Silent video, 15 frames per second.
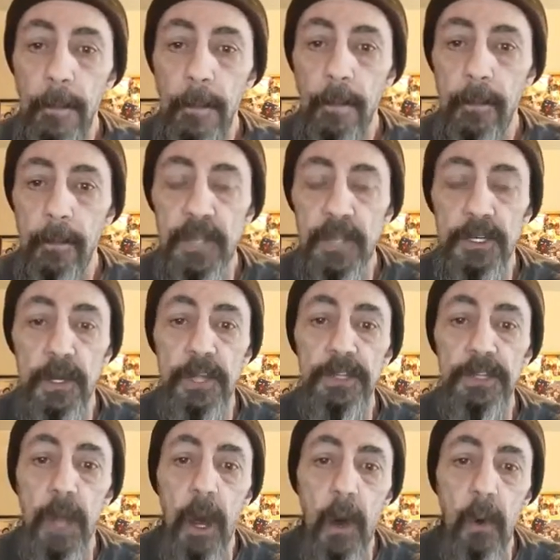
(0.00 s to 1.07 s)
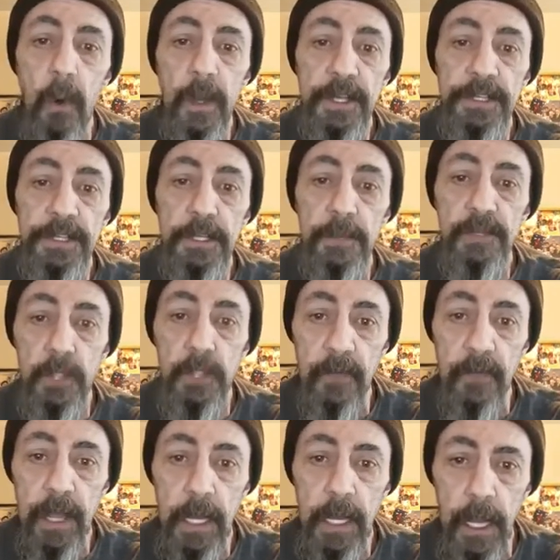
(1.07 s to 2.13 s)
Make sure it's always
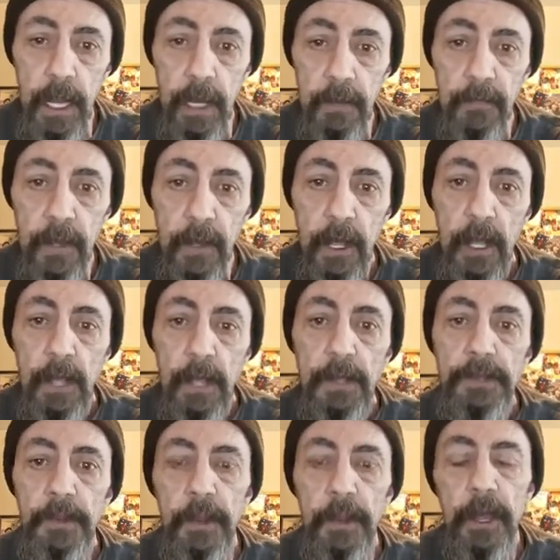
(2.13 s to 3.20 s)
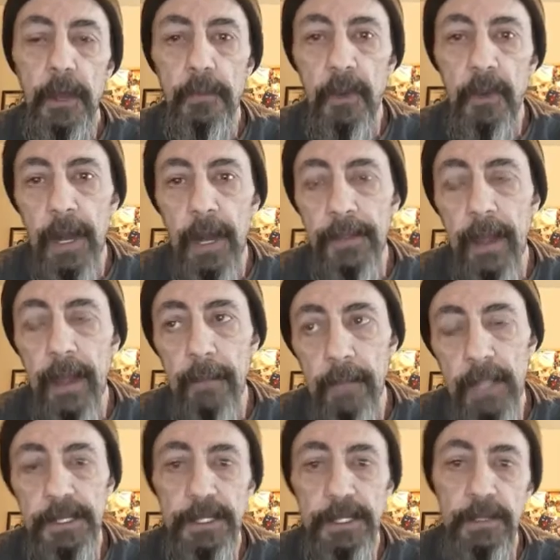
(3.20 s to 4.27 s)
observing in love so that you can put out that
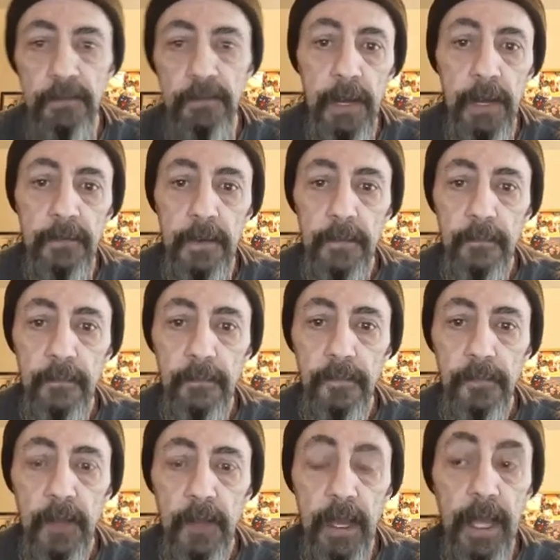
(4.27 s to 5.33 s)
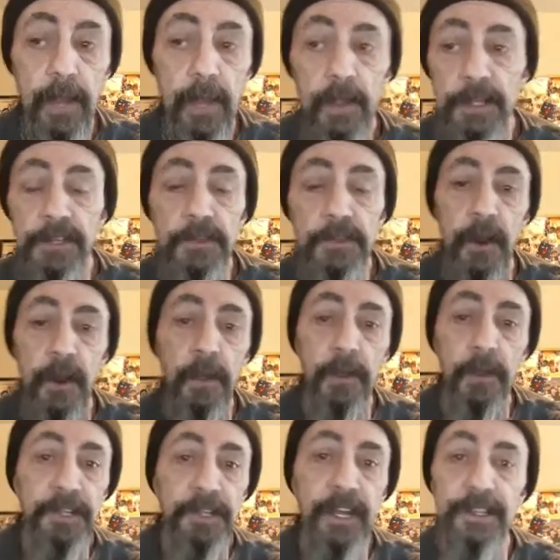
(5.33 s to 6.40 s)
message of love. Again, this is one of
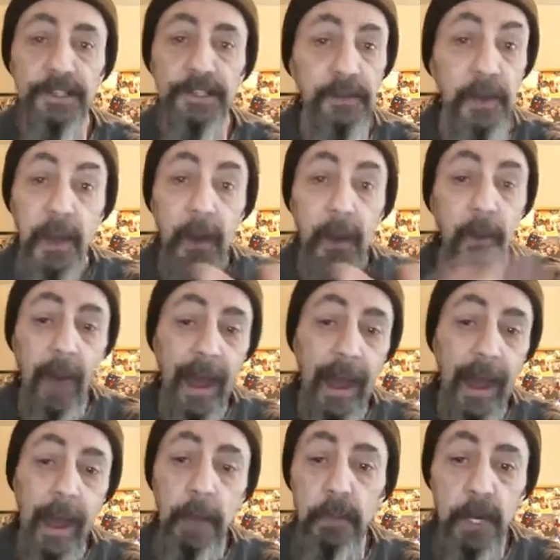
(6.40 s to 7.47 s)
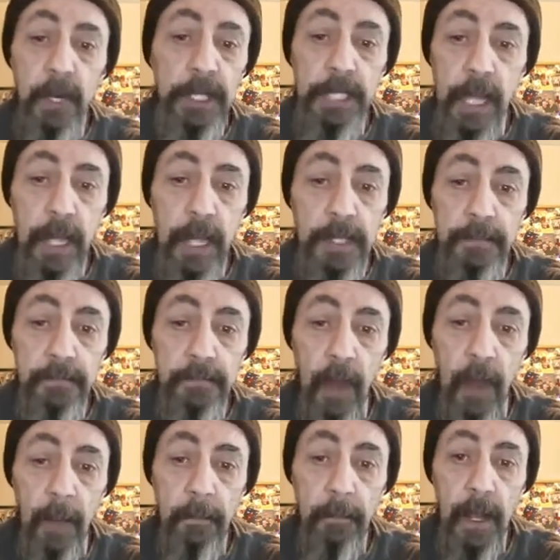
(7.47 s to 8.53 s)
those things why I appreciate
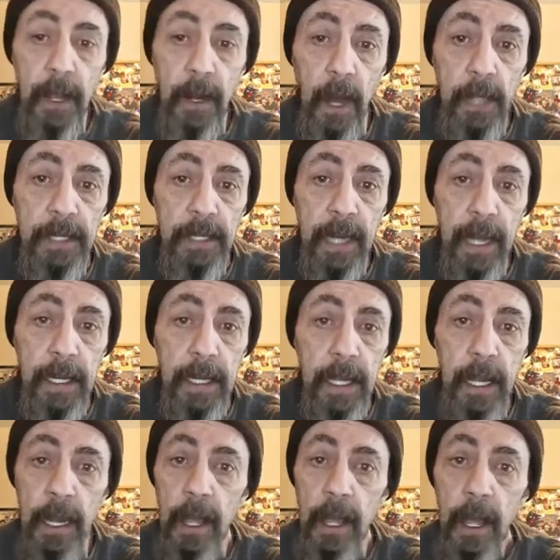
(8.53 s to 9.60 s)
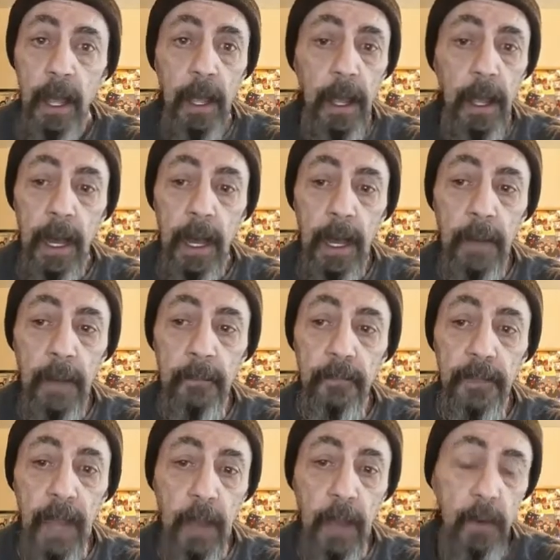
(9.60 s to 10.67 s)
you being on today, Dean.
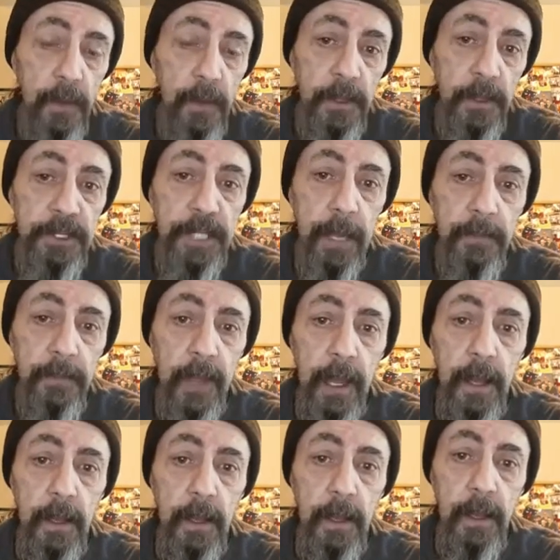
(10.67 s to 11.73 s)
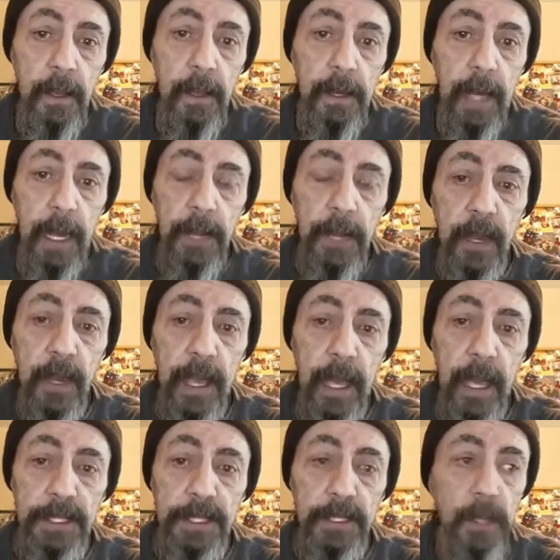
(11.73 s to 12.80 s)
I went through the same thing. 93
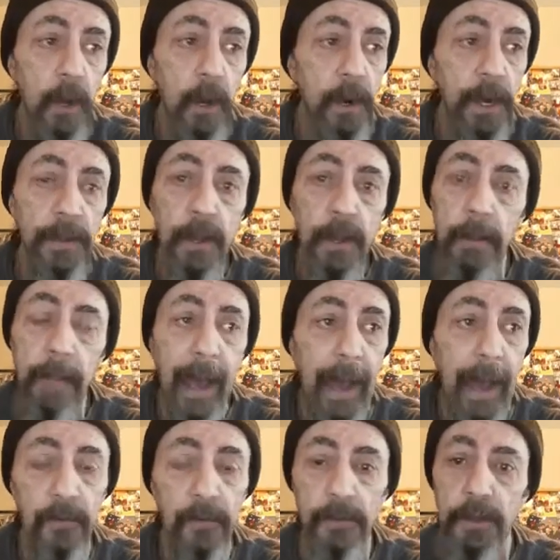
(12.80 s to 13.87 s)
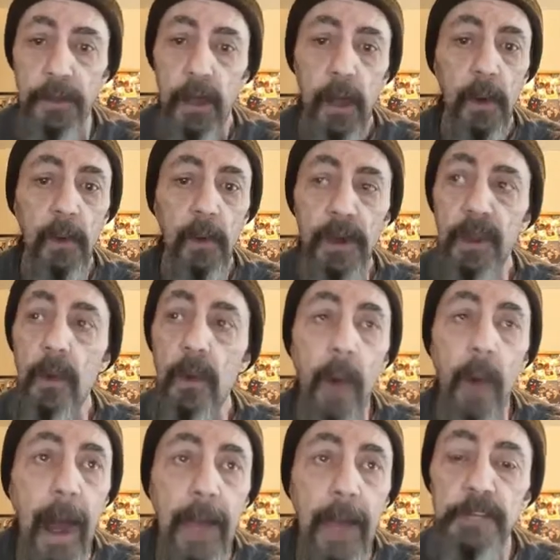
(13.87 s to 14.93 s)
cases going in there baffled, wondering
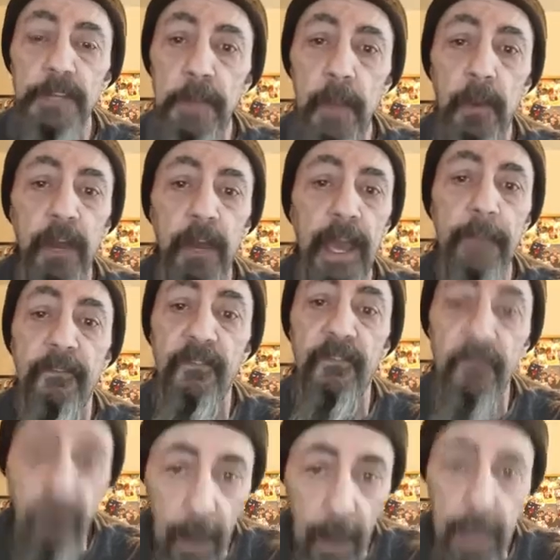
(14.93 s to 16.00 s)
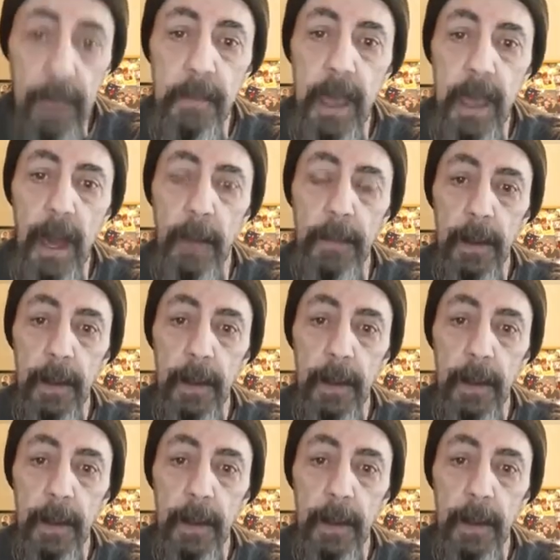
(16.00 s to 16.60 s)
why these people keep fucking me up.